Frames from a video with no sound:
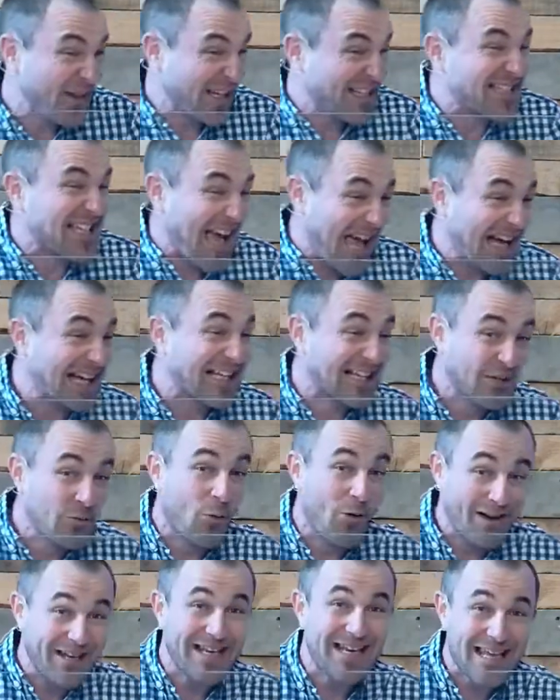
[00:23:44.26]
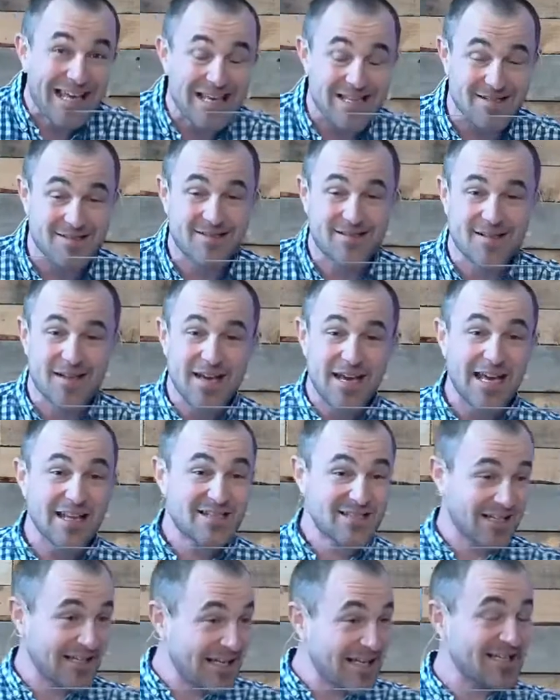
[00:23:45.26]
exactly what it is.
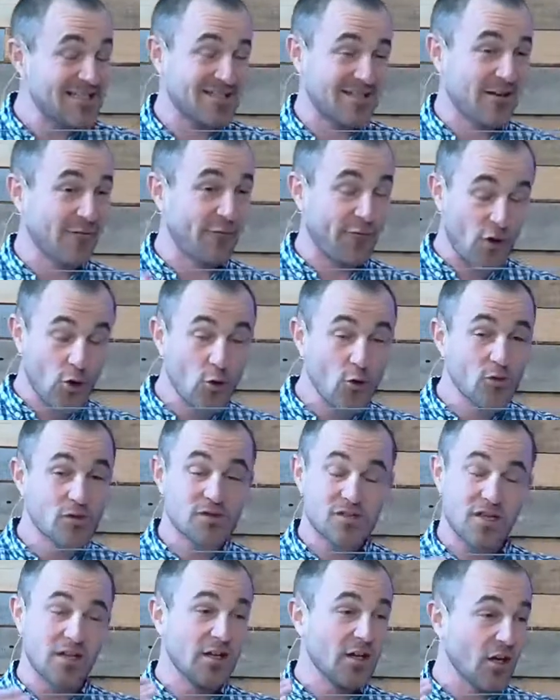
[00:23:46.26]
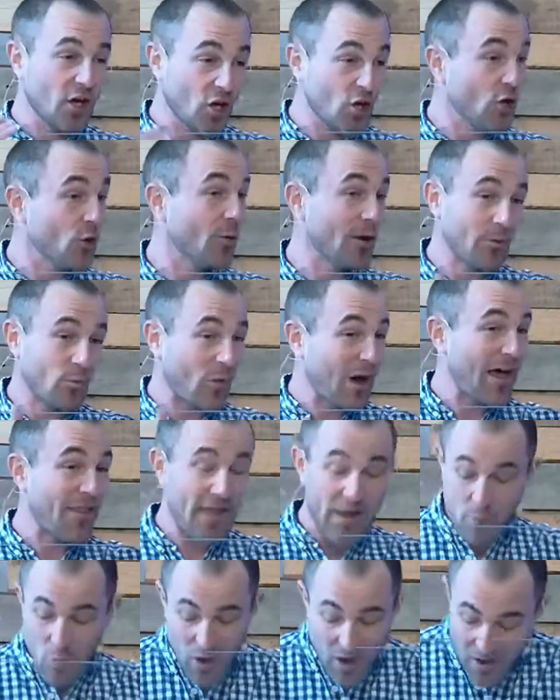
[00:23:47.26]
It's a list of who and where
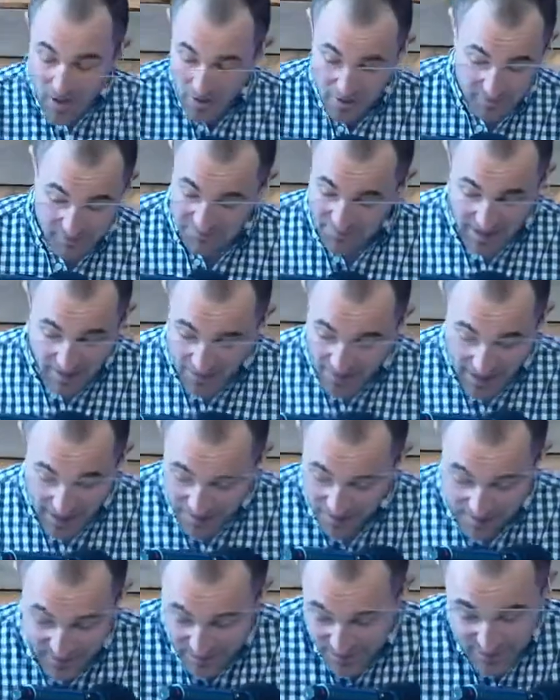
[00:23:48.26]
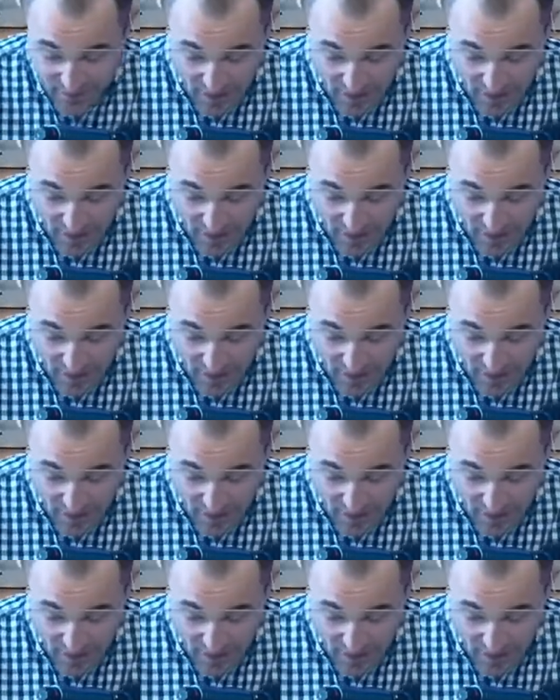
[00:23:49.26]
they were, and